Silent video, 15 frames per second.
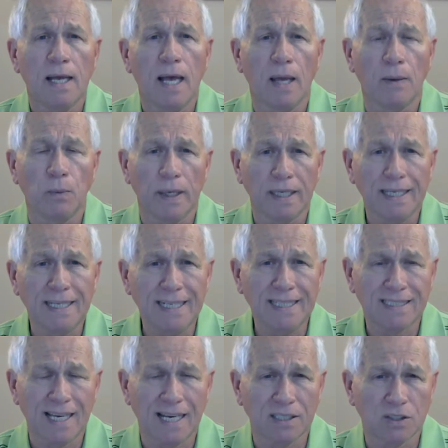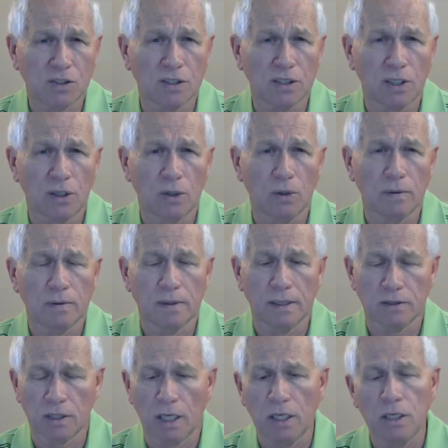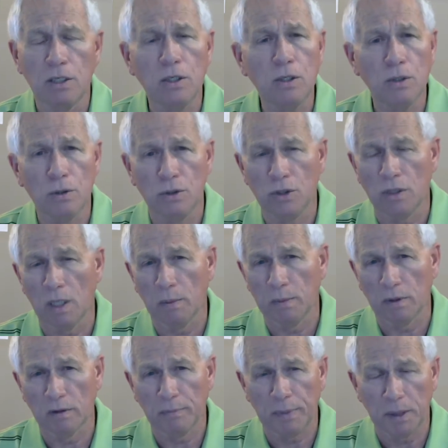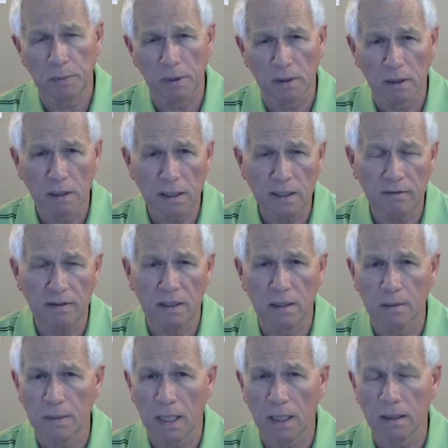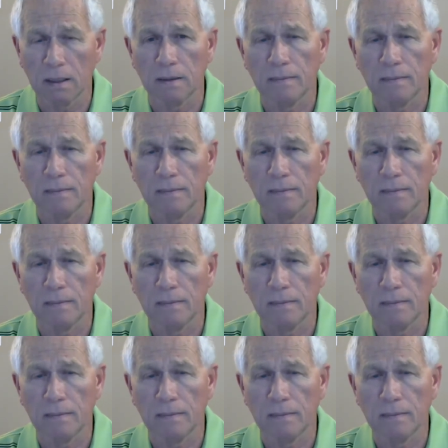and when it is at 0, there's a huge number of people leaving the market.